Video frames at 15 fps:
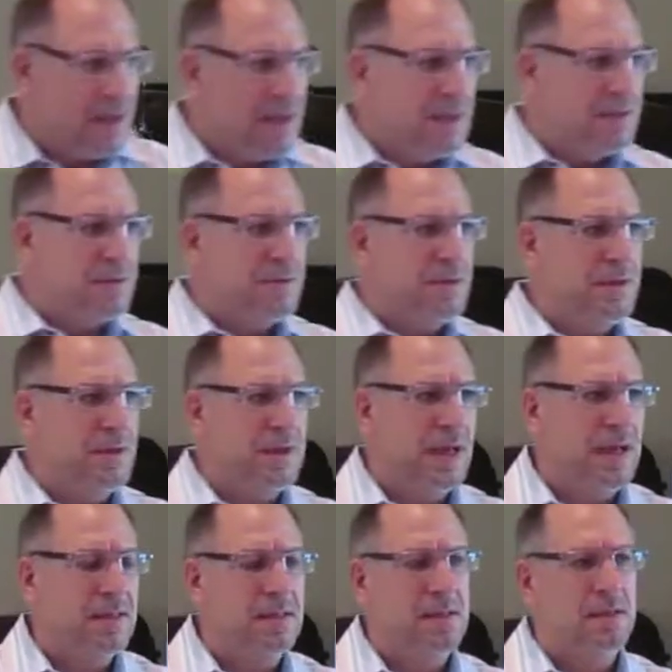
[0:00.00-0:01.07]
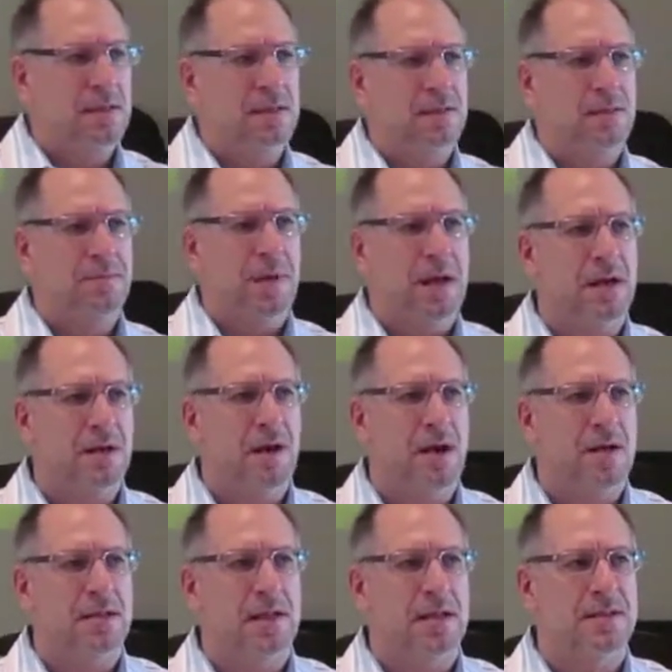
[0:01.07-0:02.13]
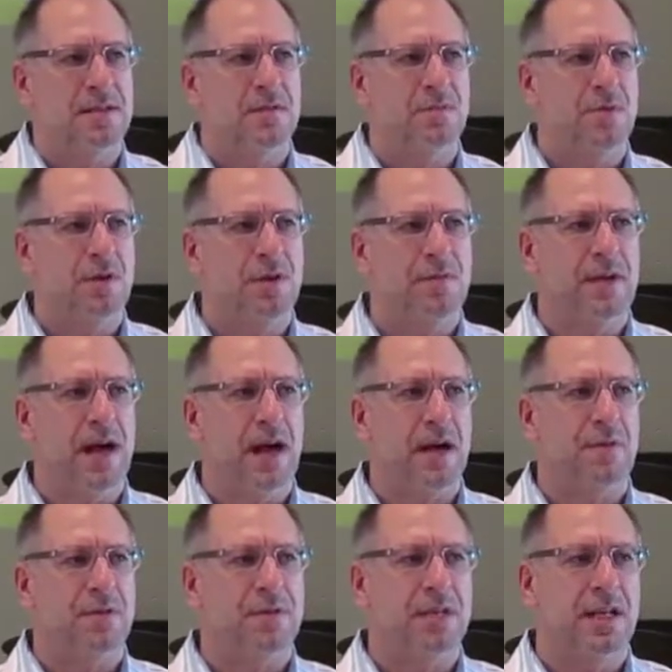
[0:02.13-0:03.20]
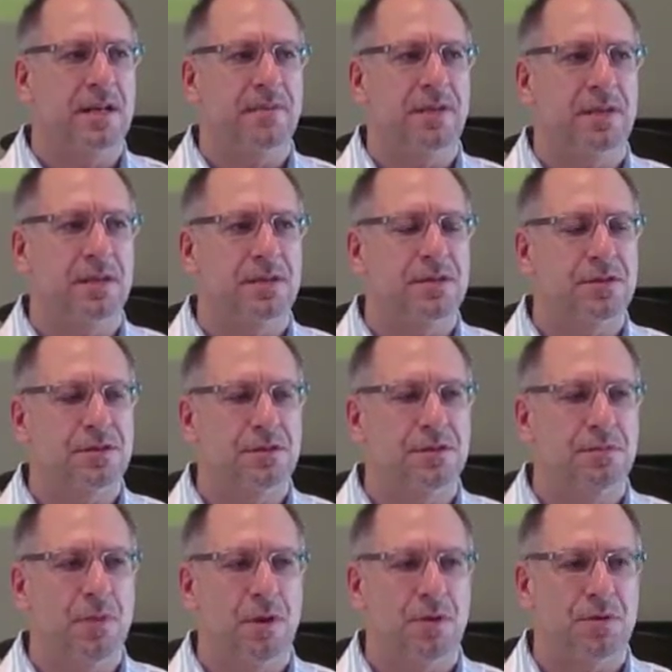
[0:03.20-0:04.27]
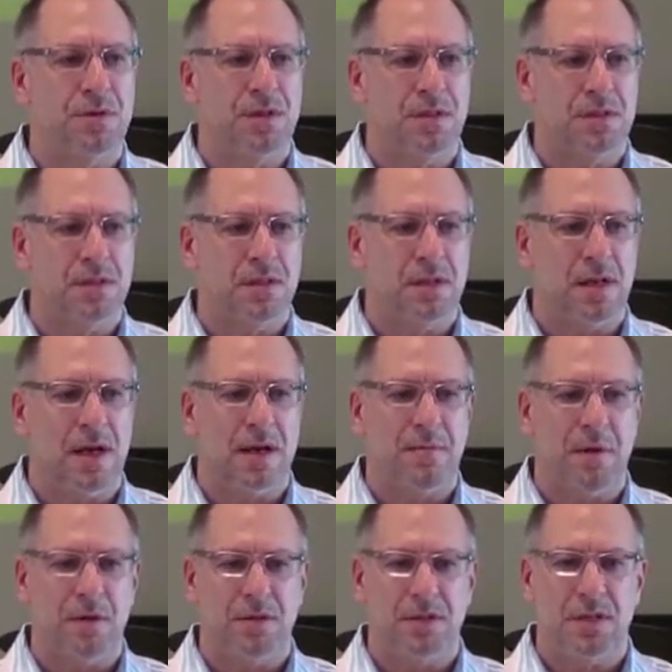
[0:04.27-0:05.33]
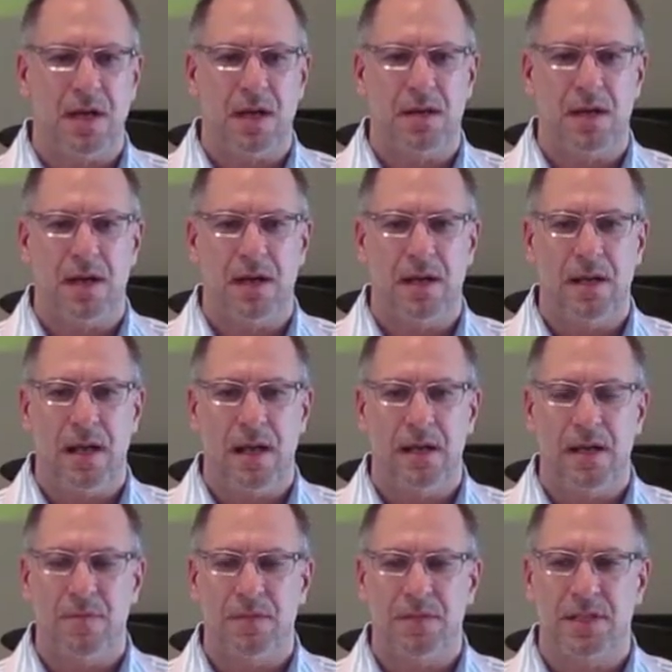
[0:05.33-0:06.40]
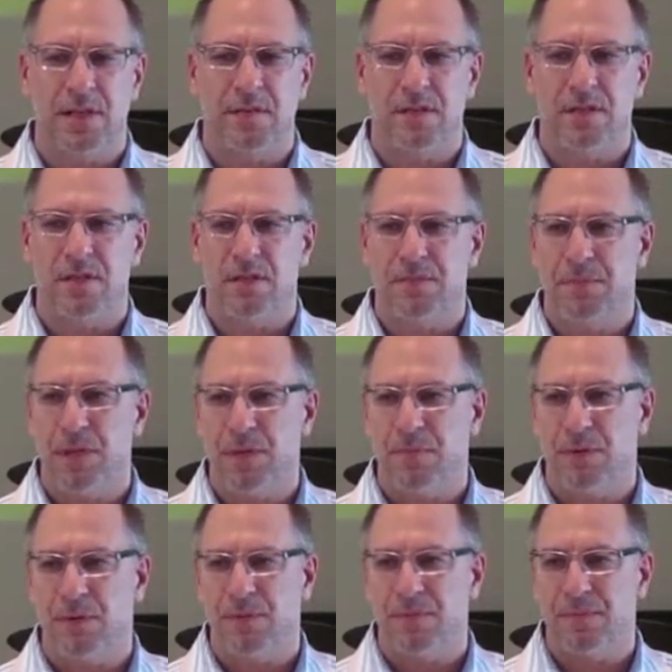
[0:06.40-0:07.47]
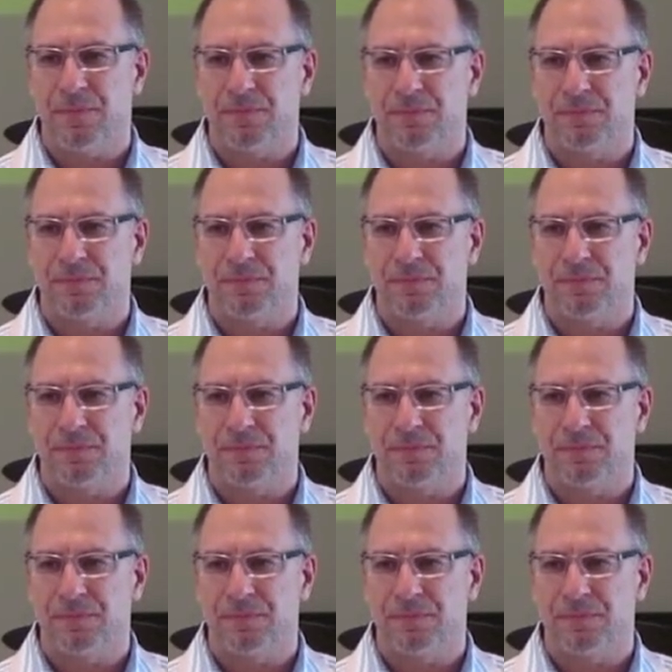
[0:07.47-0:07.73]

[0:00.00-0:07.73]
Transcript: so we look at the Pentecost as the Word of God was given to Moses on Mount Sinai, and then was given to the people.